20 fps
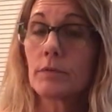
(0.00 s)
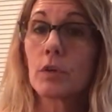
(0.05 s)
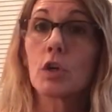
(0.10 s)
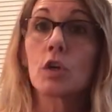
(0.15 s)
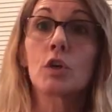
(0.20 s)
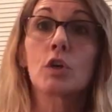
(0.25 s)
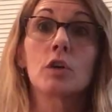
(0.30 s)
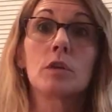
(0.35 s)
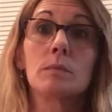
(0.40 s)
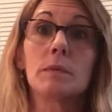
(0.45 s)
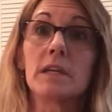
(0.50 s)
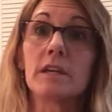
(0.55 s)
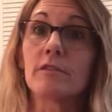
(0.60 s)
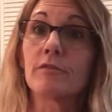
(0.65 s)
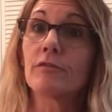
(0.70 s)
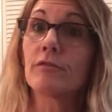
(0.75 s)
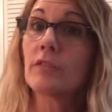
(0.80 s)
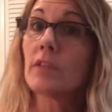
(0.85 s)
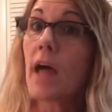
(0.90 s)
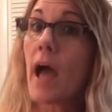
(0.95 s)
It could be
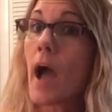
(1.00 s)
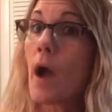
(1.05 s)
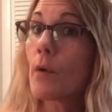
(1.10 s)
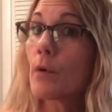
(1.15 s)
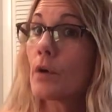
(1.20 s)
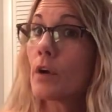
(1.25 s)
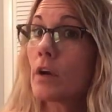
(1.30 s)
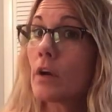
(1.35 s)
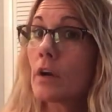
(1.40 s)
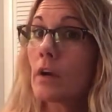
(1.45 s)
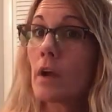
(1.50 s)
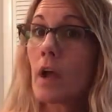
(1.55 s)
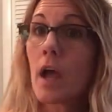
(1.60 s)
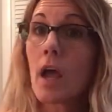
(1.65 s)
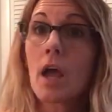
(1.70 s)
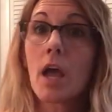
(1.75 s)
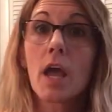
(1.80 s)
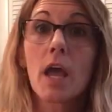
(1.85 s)
a flower,